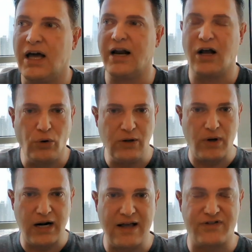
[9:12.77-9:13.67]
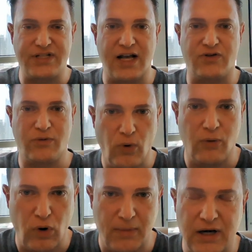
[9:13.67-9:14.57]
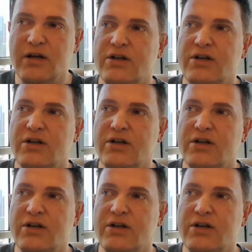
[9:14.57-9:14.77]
and I only want to have sex with one woman.